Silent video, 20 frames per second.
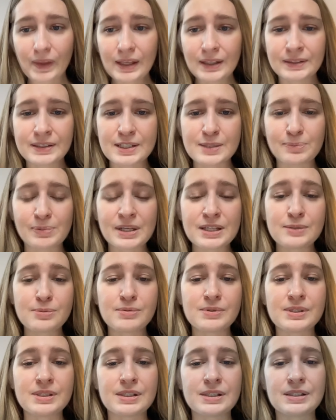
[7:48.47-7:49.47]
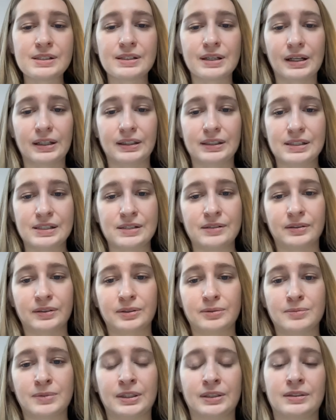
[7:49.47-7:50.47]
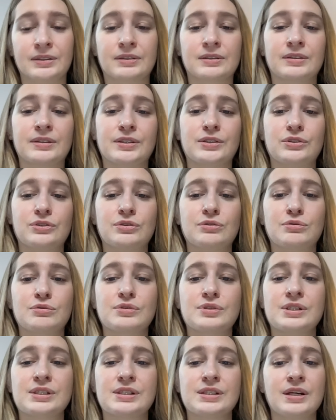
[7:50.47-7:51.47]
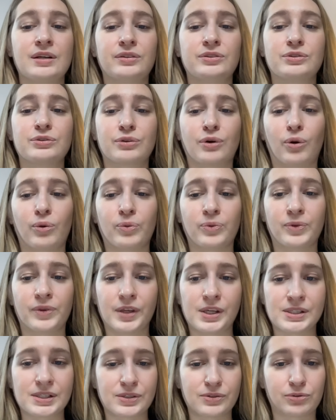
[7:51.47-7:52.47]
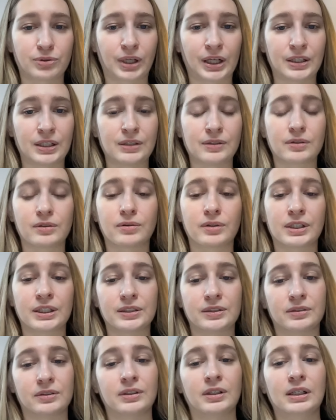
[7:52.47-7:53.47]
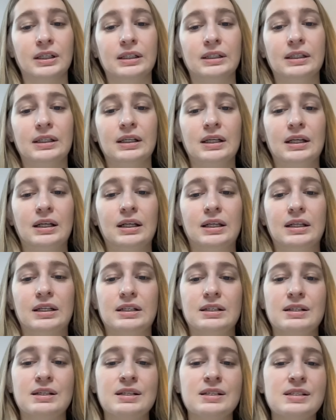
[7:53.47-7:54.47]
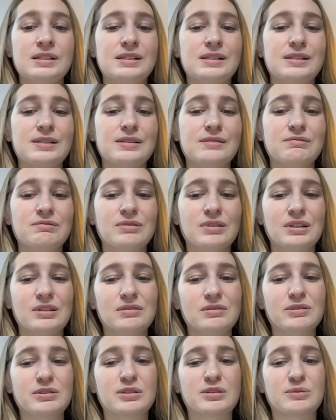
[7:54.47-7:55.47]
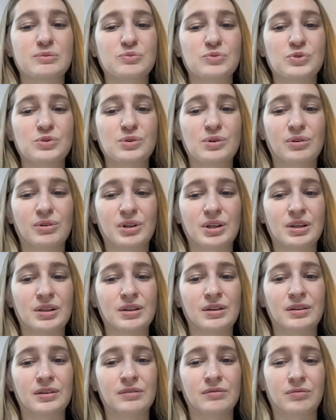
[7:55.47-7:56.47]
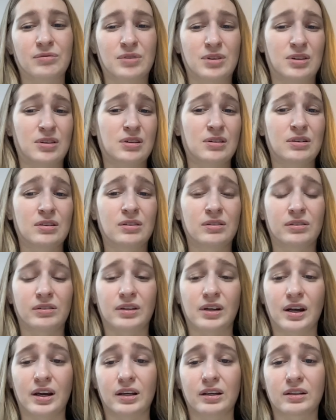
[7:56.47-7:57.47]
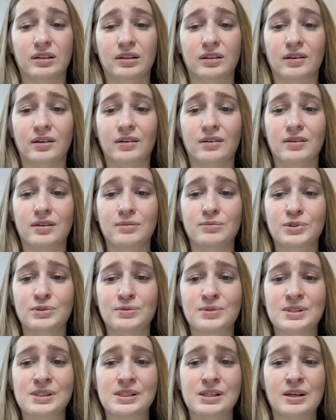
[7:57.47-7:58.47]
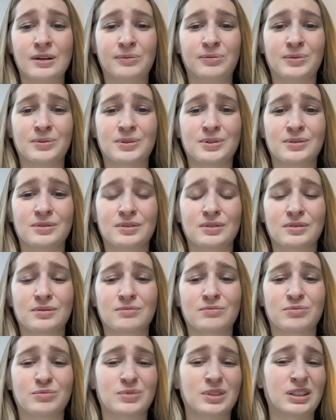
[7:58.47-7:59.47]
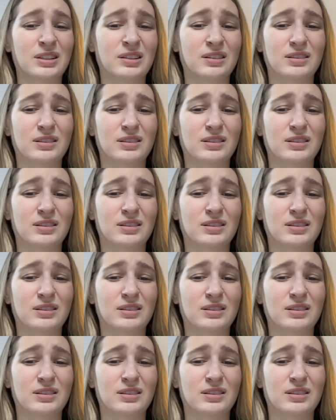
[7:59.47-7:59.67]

in this place we see that he automatically drew the center of this trading corridor. It's a little small here, like the move itself, it's not really